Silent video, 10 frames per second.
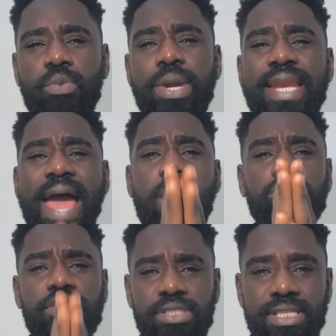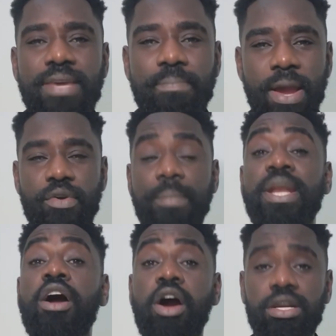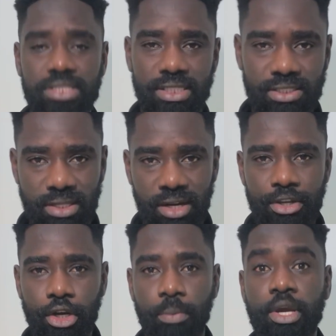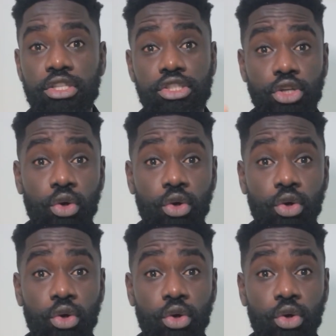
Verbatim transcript: then we now see Miriam and her sister, you know, because you